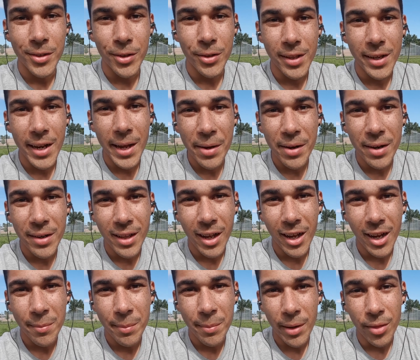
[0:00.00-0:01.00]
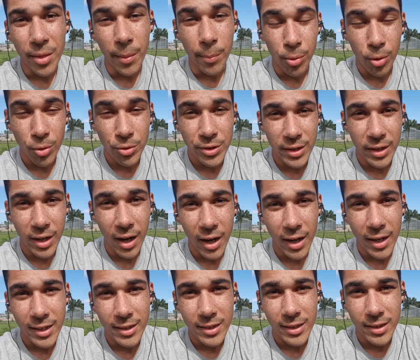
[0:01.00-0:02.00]
So today I'm going to talk about the pros and
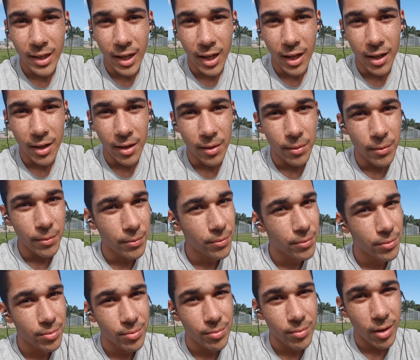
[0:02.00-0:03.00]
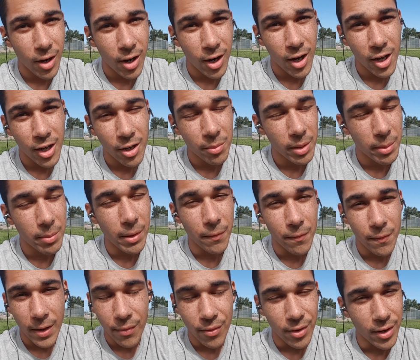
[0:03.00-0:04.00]
cons of arguably my
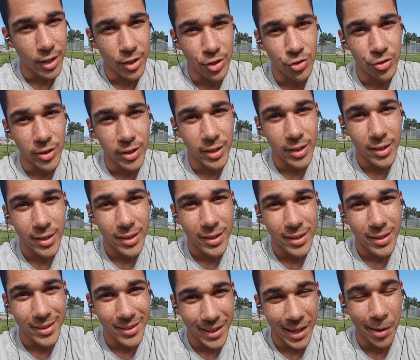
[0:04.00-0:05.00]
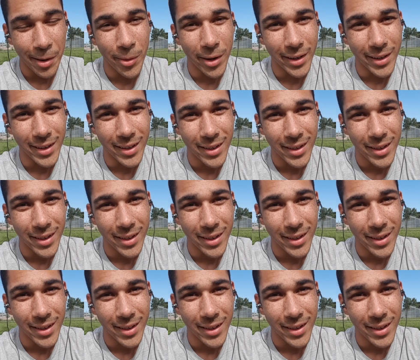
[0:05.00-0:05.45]
favorite country, Taiwan.